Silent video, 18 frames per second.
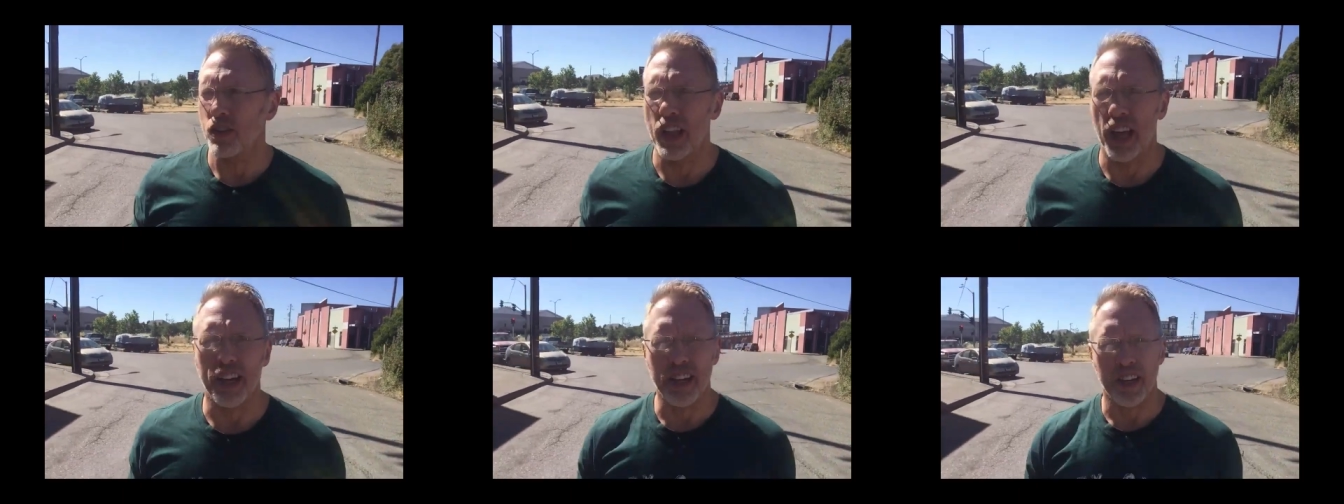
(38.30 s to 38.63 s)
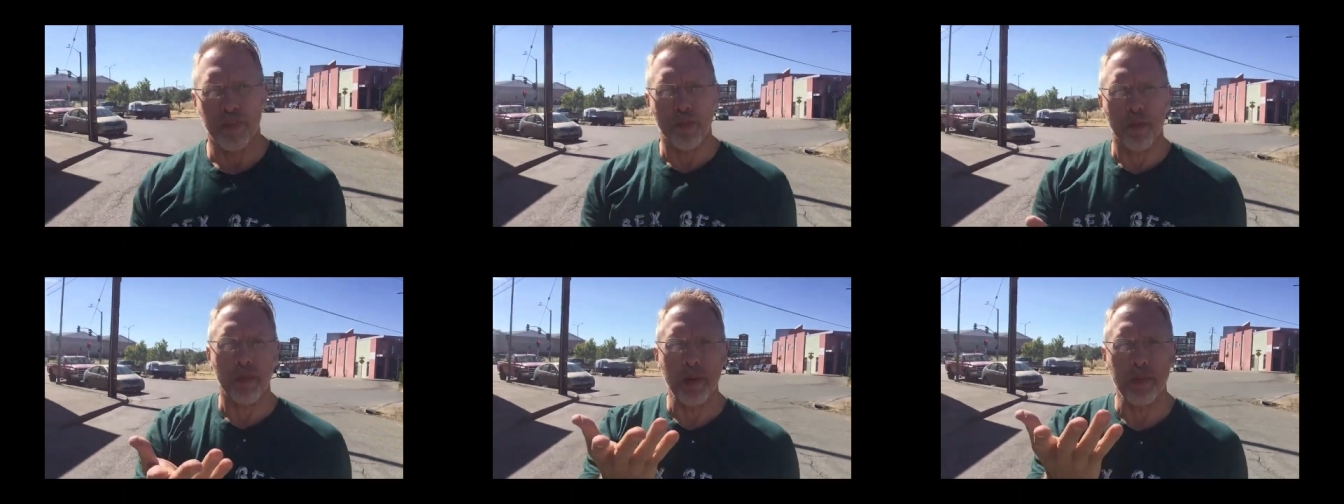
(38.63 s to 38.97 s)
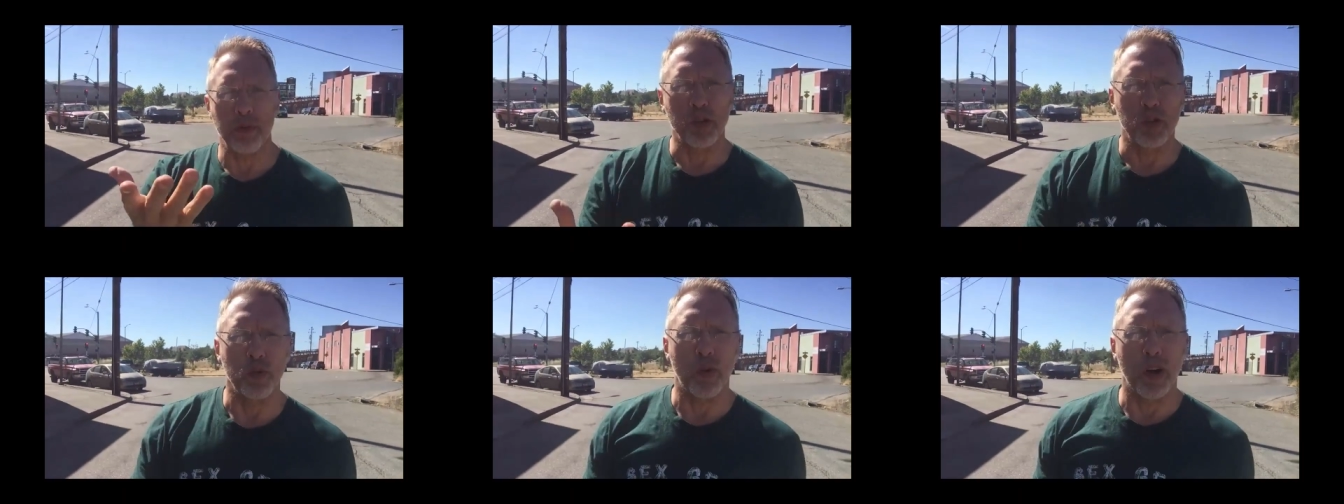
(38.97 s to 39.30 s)
there are a lot of different
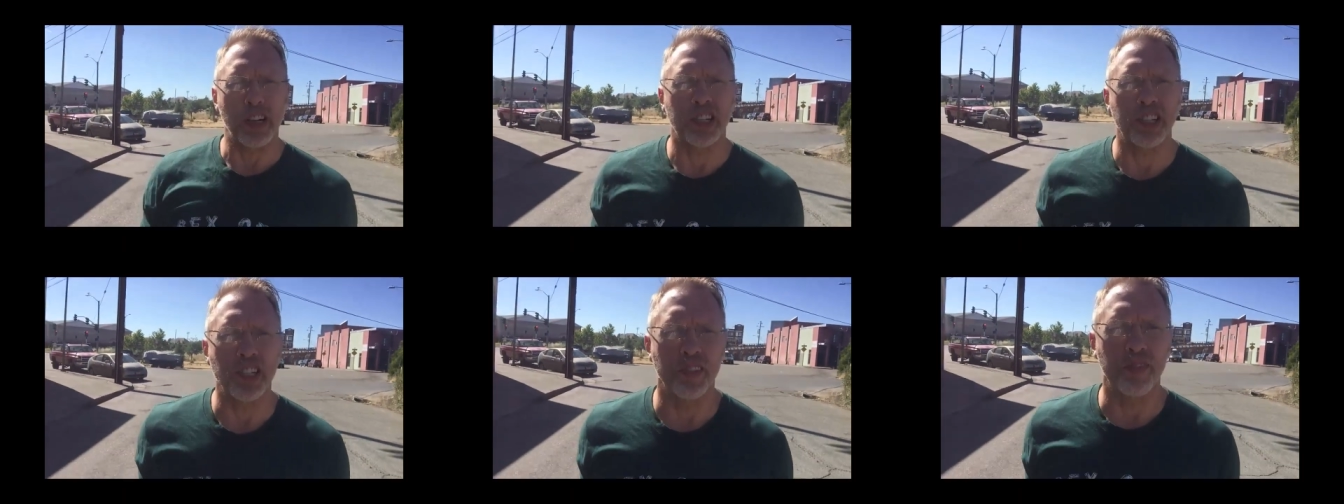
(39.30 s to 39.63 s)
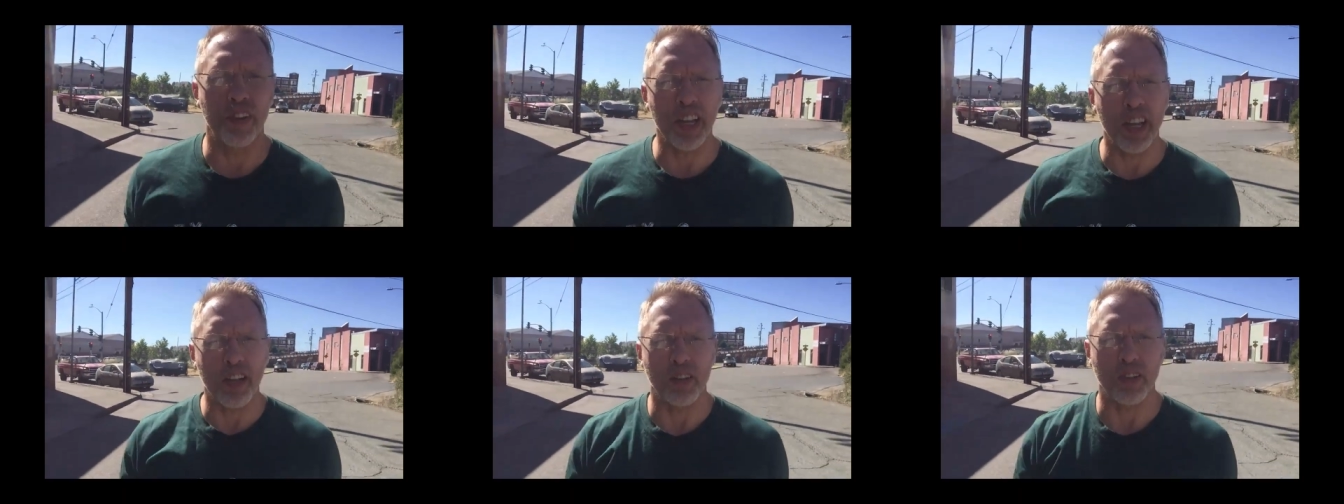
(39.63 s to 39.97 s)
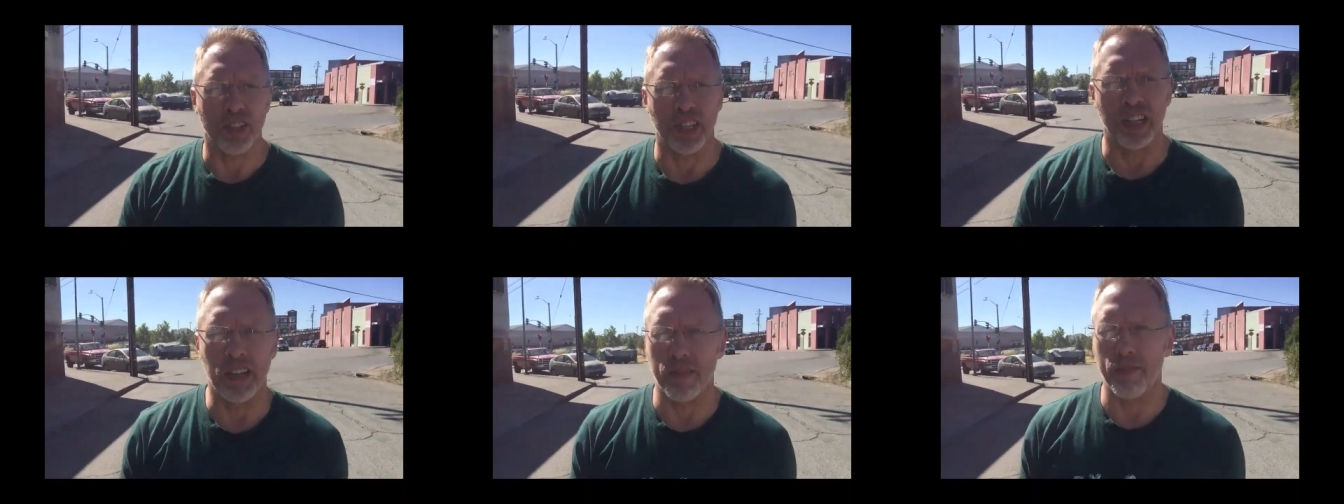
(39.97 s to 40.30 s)
people who watch these
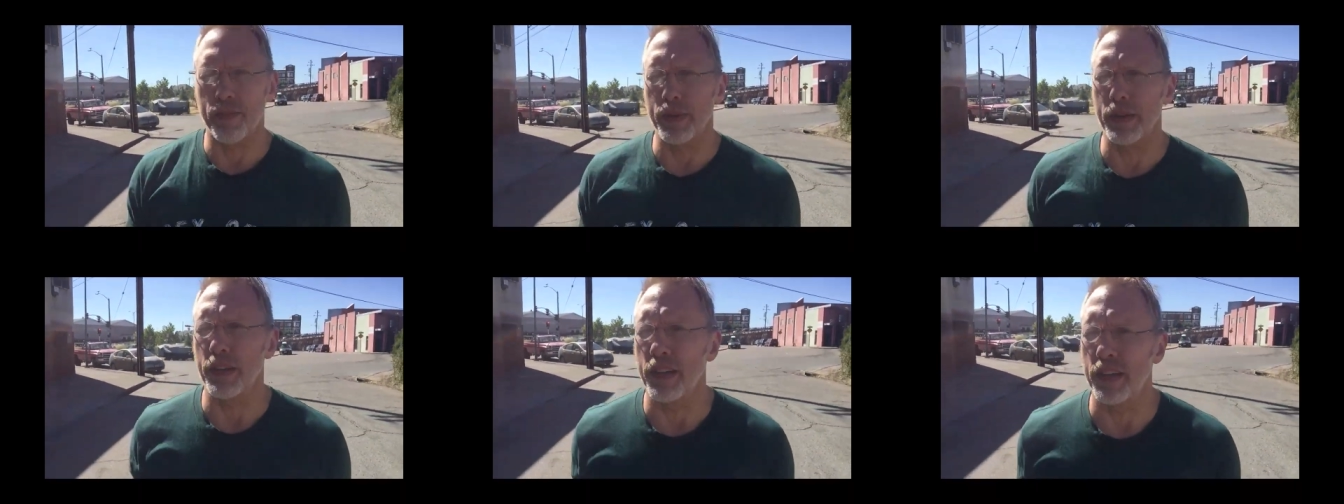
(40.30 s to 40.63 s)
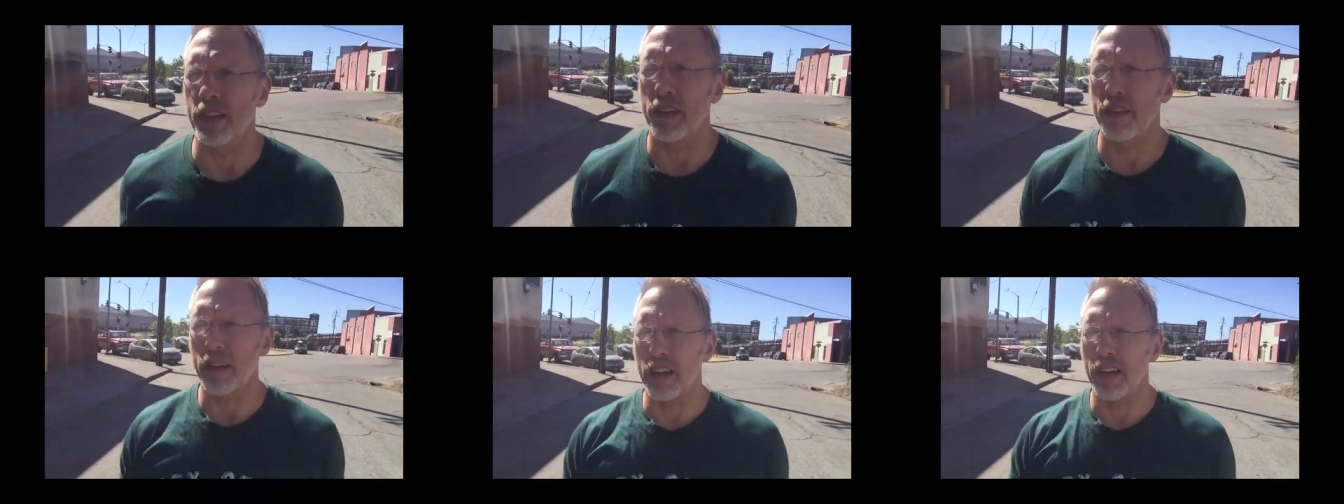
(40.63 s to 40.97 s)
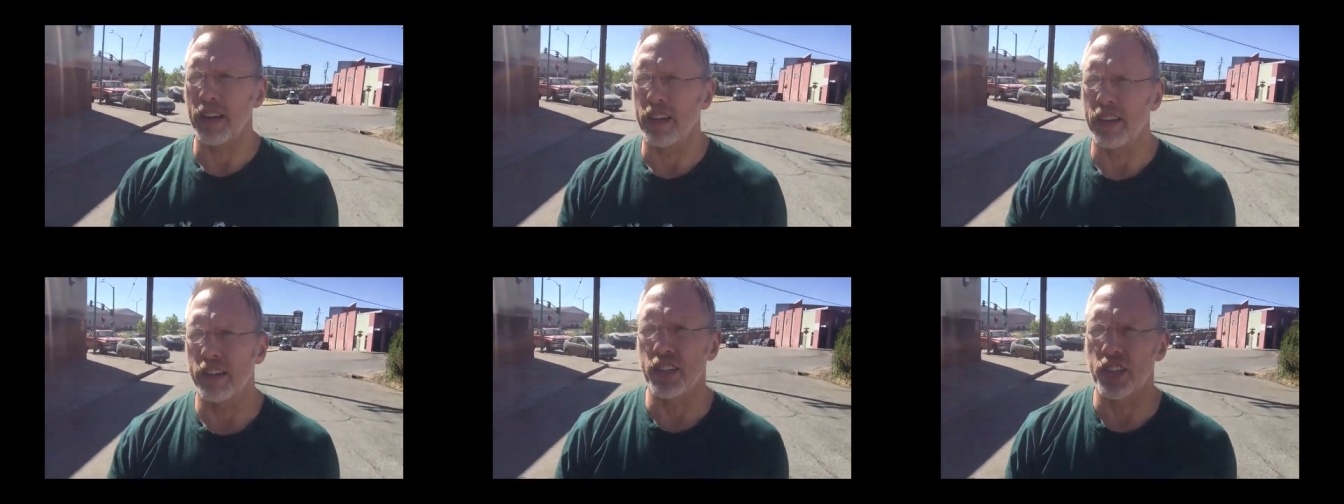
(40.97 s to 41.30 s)
videos, and I've been
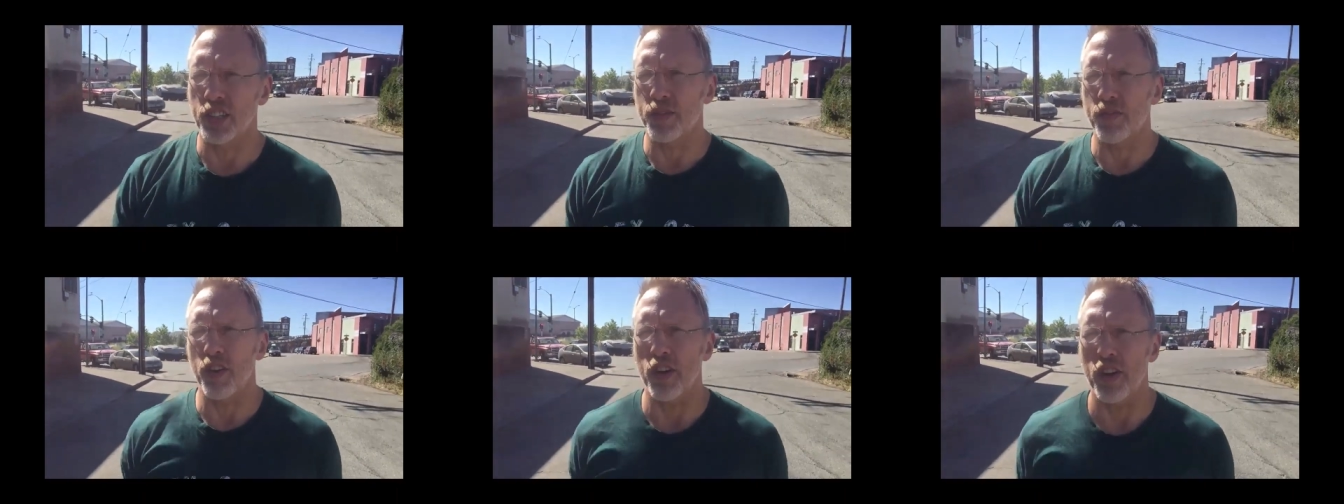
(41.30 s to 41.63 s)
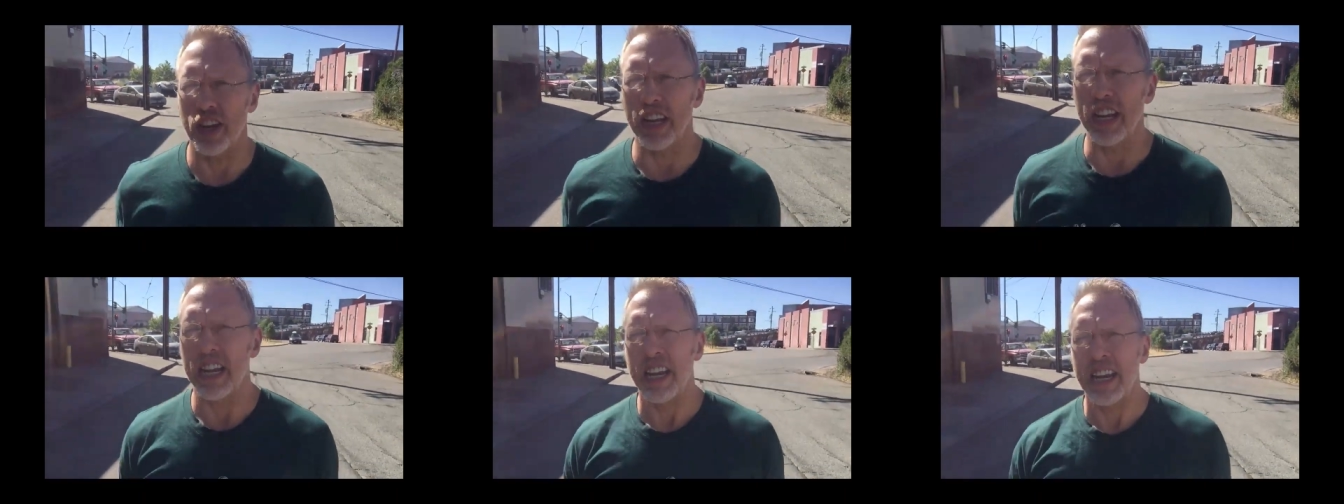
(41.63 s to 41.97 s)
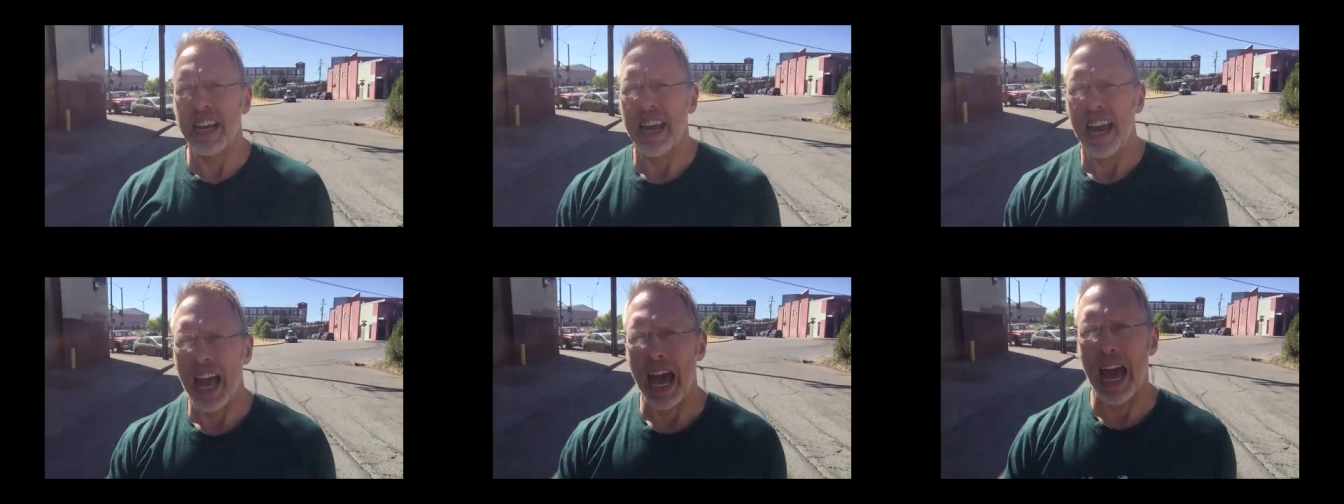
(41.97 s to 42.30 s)
uh, just very
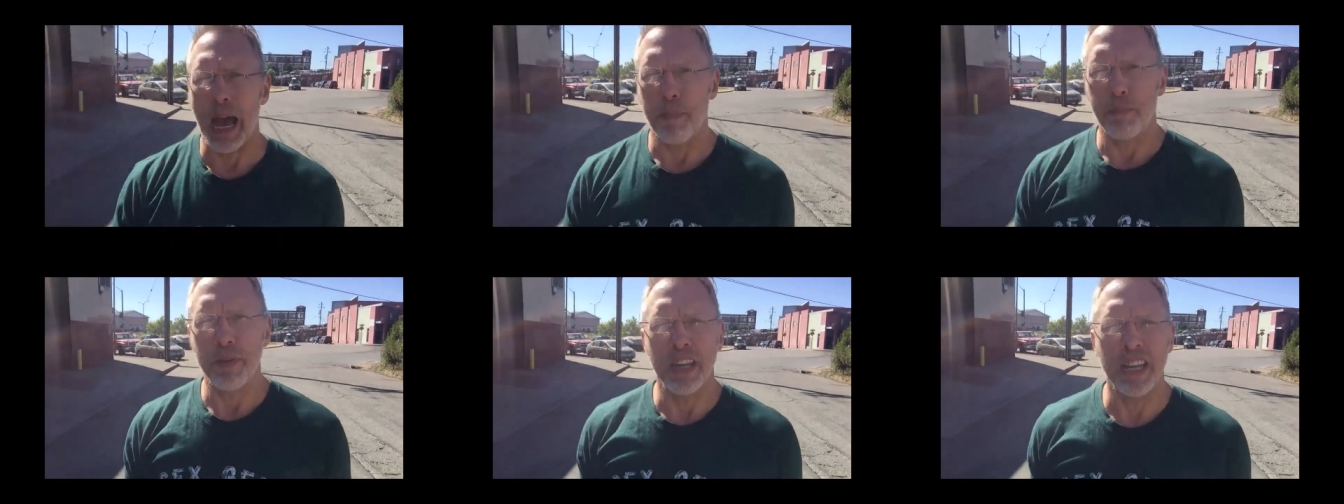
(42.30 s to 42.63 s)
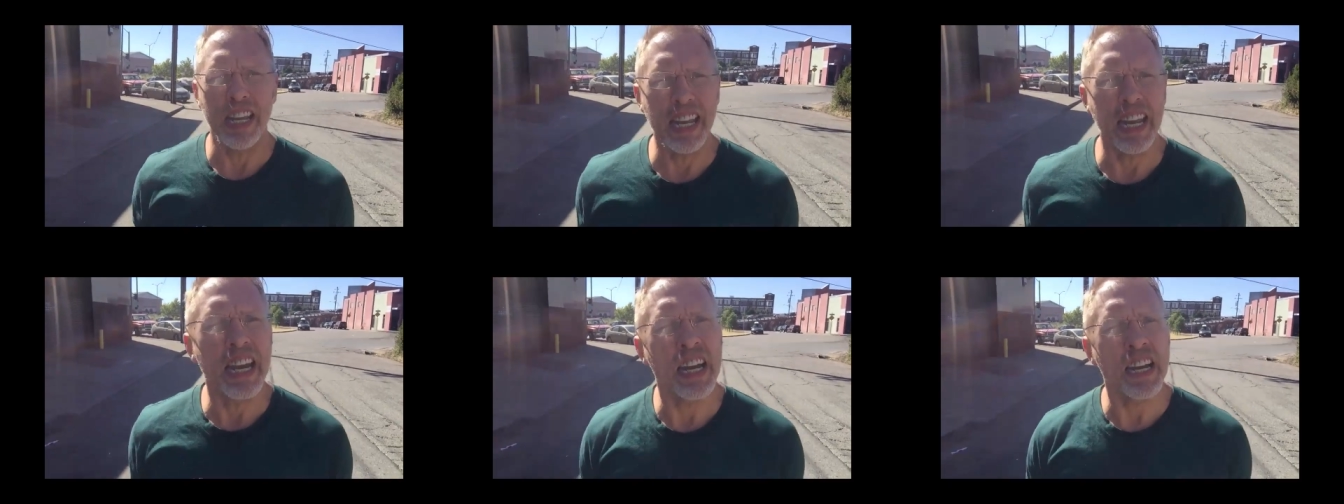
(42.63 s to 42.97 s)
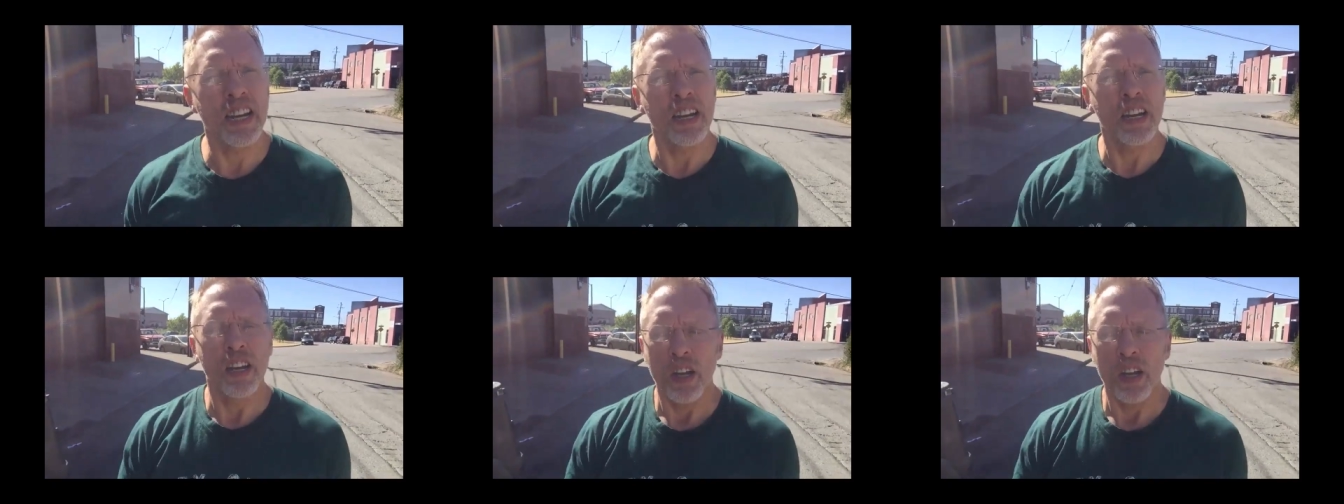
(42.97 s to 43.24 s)
happy